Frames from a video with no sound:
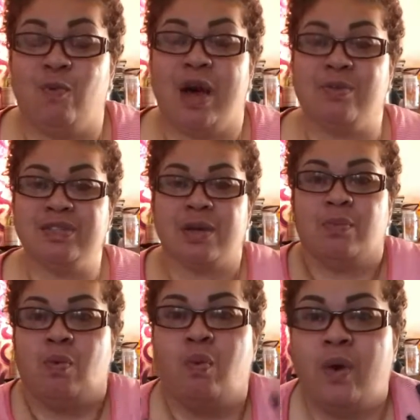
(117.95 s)
I was up
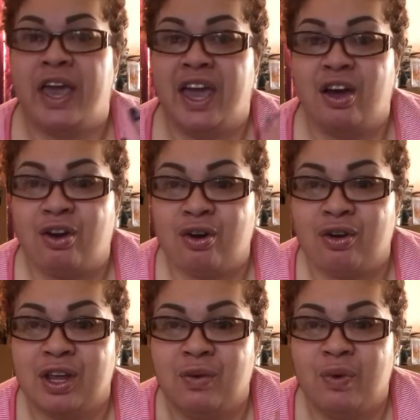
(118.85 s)
way
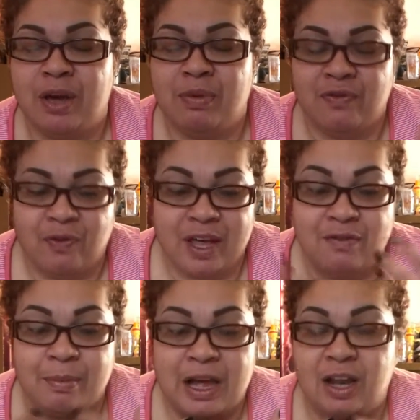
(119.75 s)
early way before
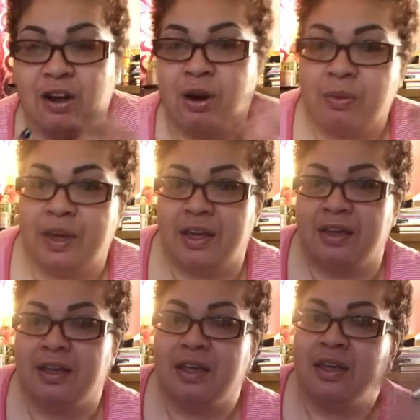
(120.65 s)
even my alarm ring.